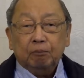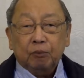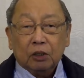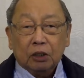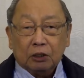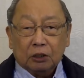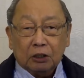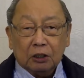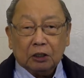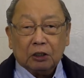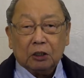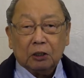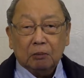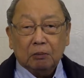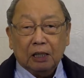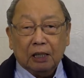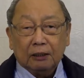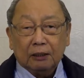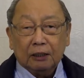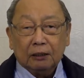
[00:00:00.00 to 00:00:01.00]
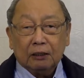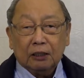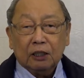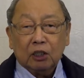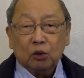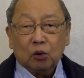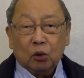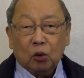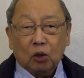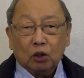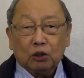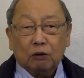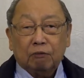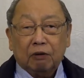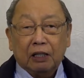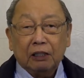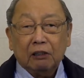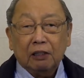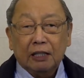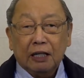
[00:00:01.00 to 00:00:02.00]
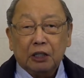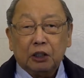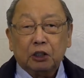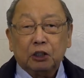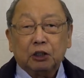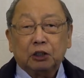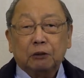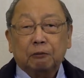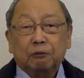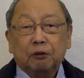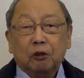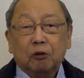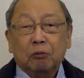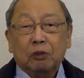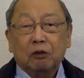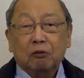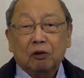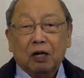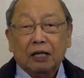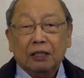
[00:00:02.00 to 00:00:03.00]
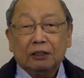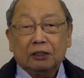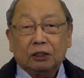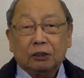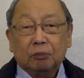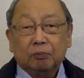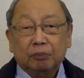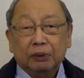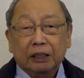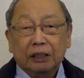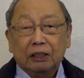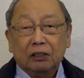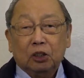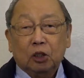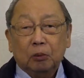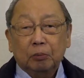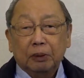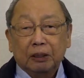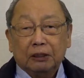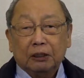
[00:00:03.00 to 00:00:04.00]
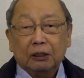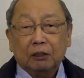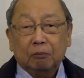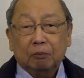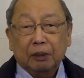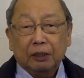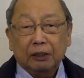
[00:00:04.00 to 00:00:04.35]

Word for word: the systematic and gross violations of human rights being committed